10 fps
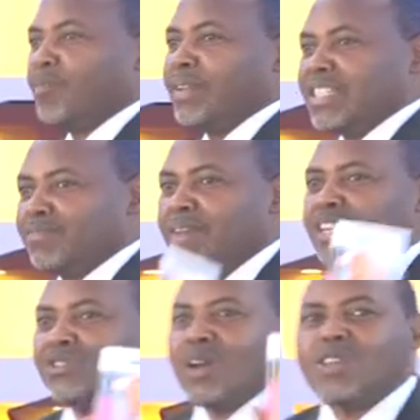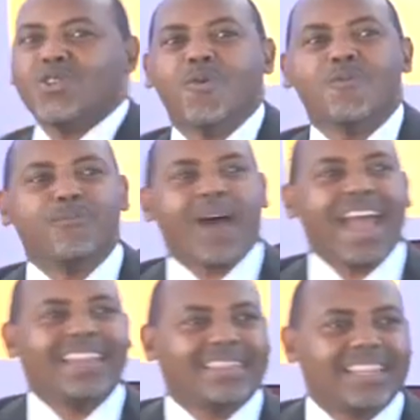Please make sure you
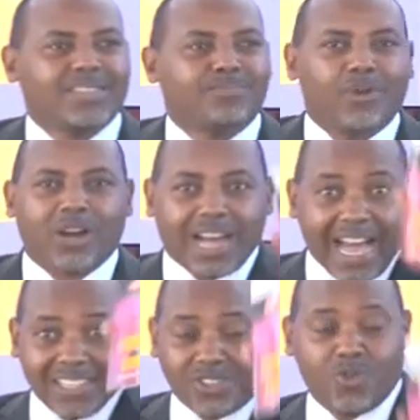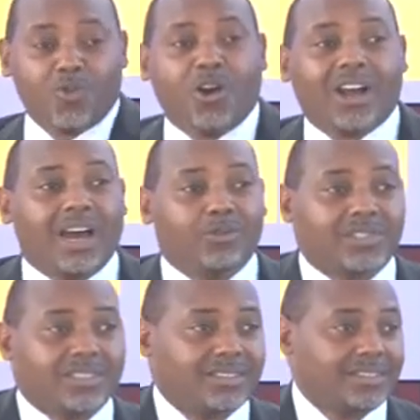buy this book as you walk
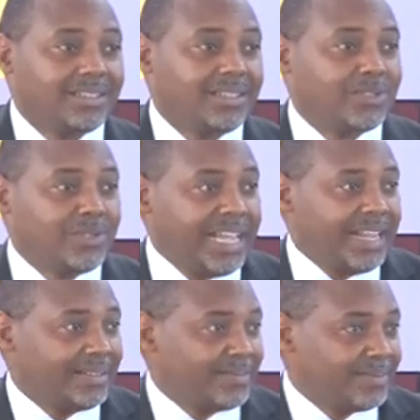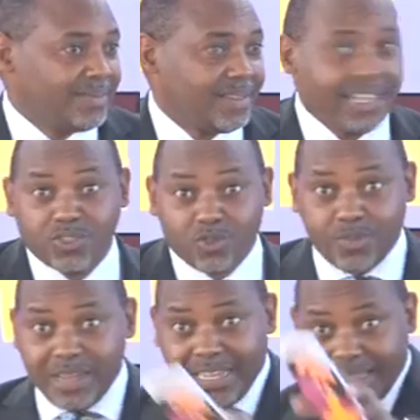out today. It will
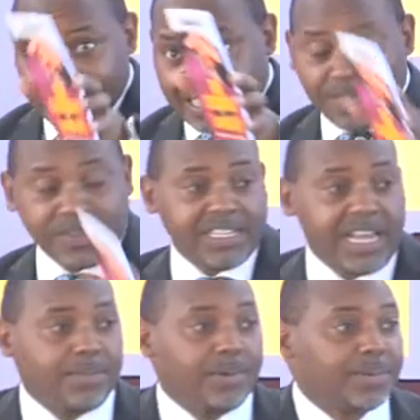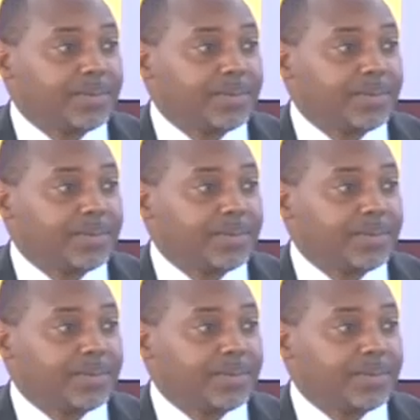be at the tapes table.